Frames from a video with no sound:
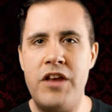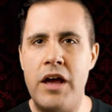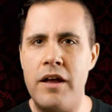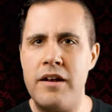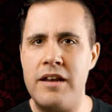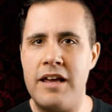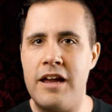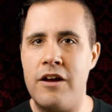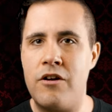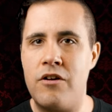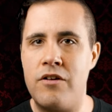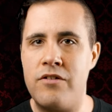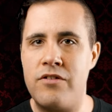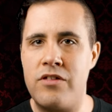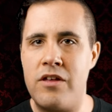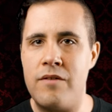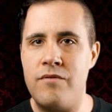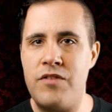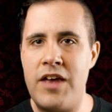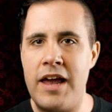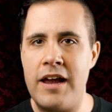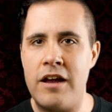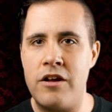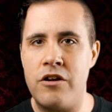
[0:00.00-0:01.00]
done here is
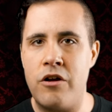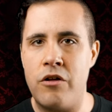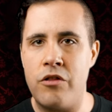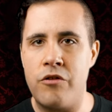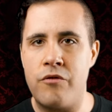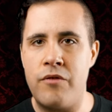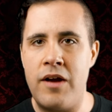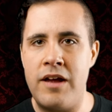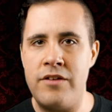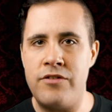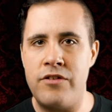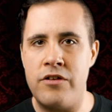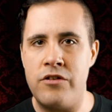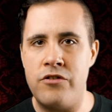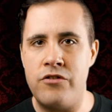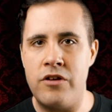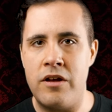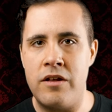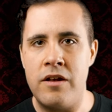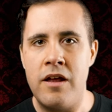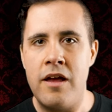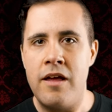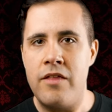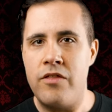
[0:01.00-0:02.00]
they've taken all the racist
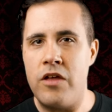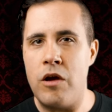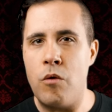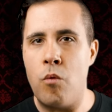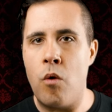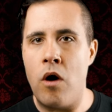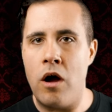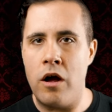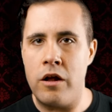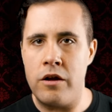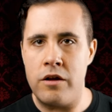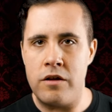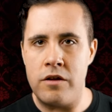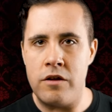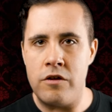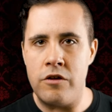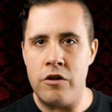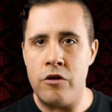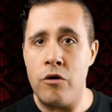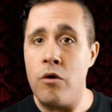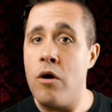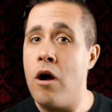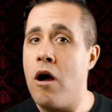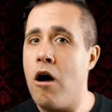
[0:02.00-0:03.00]
shit they wanted to
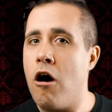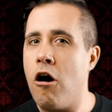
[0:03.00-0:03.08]
do,